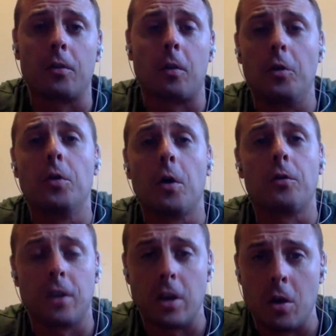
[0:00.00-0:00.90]
kudos
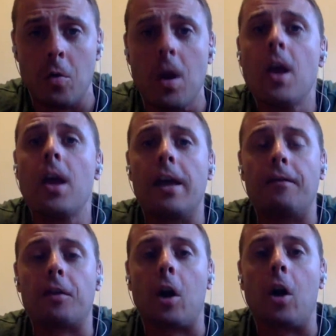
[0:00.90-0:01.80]
to you and
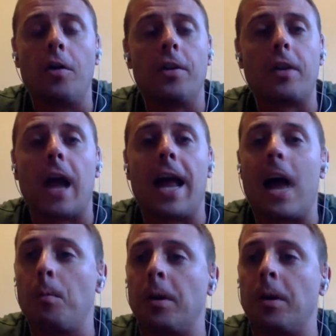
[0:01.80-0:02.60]
for calling this guy out.